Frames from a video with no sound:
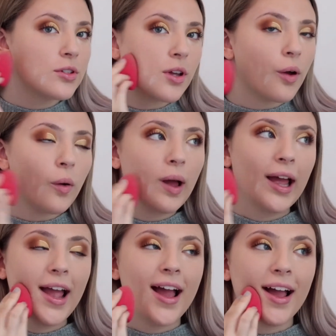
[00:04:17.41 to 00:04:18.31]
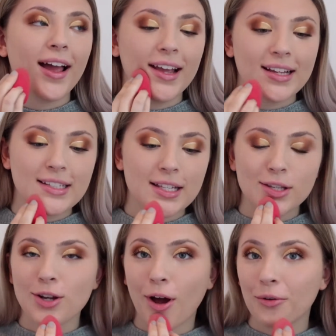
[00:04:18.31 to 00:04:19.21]
so I guess it's
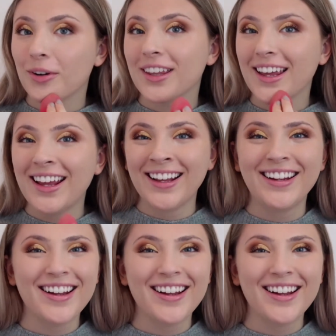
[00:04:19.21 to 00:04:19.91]
not really